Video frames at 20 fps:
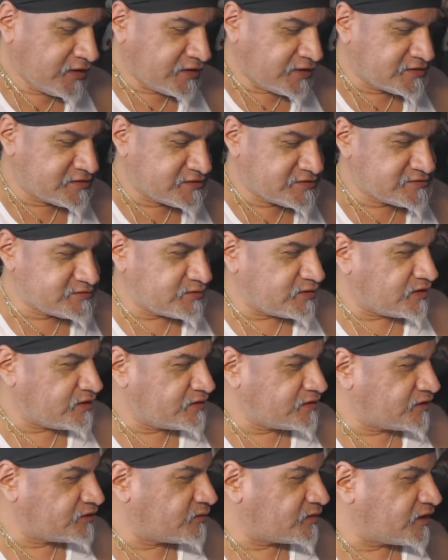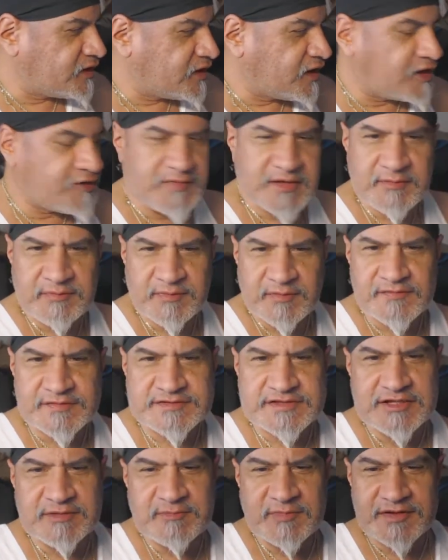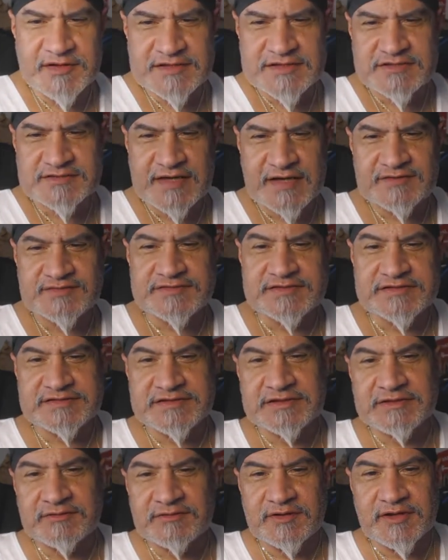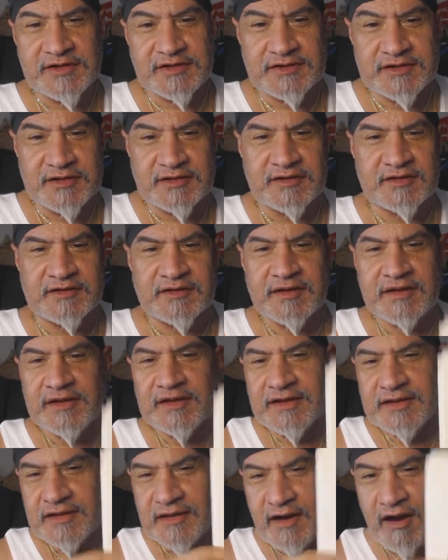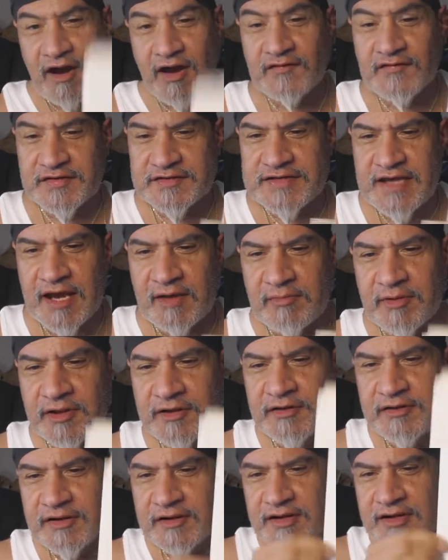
This is another one a lot of people have seen, but this is actually still on the tablet.